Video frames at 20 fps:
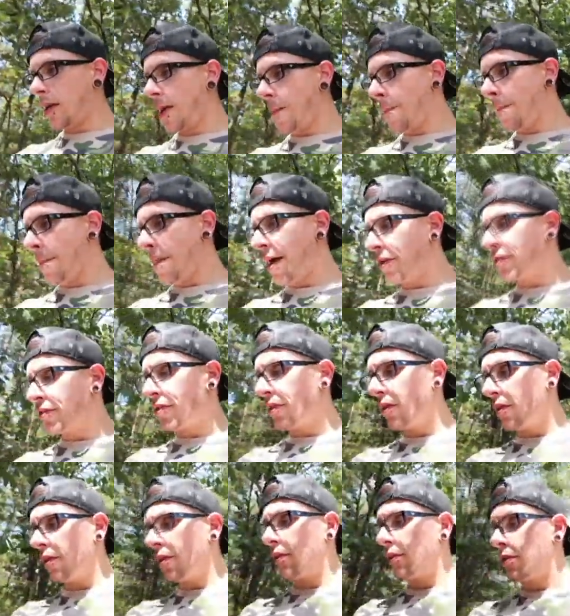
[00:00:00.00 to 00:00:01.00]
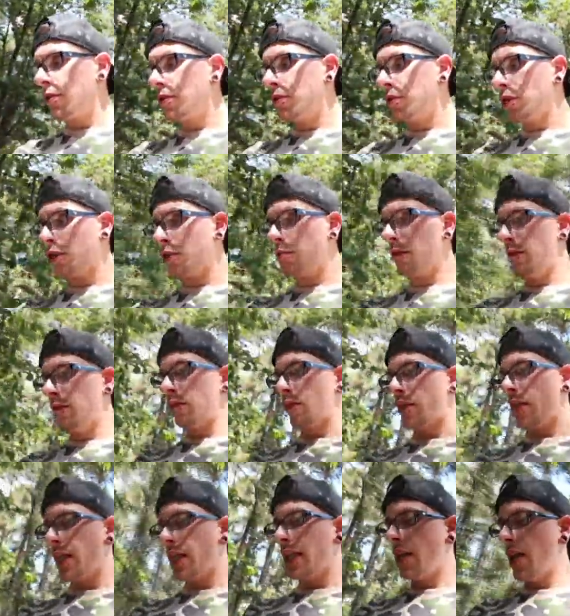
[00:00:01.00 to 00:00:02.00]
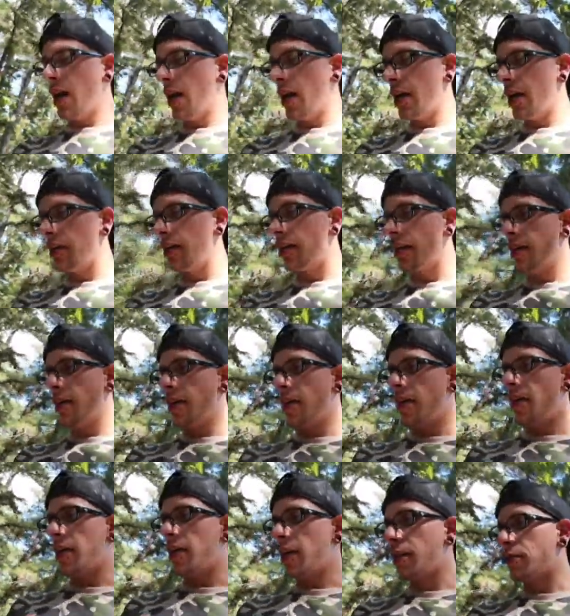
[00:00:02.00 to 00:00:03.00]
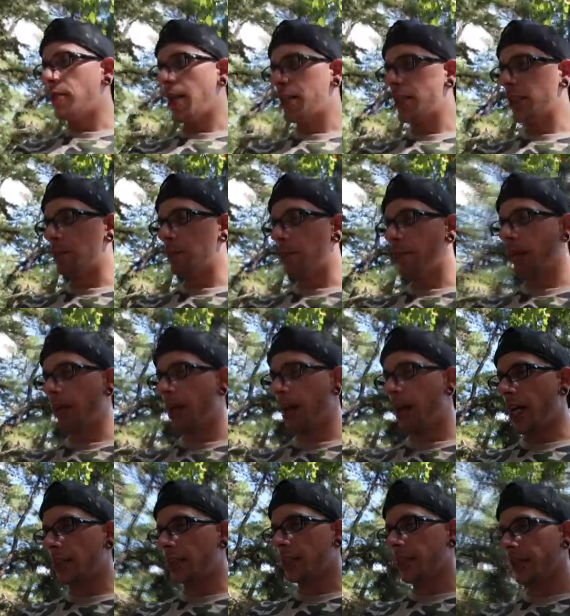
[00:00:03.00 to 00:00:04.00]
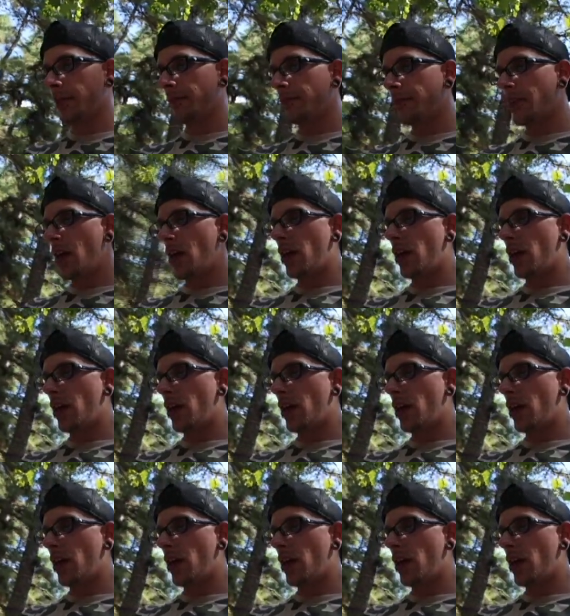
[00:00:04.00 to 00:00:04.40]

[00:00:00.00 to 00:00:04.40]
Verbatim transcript: ambassador just before he died in a tragic plane accident.